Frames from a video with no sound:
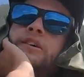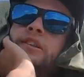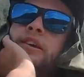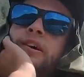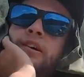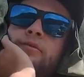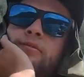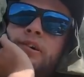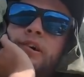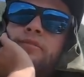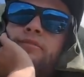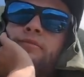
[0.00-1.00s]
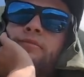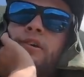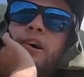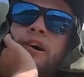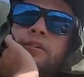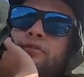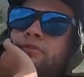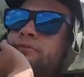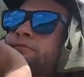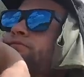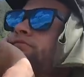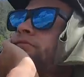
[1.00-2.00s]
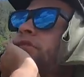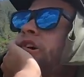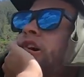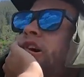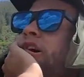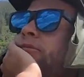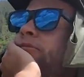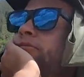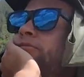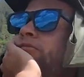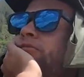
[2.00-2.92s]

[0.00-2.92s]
They are rough, rough. Um,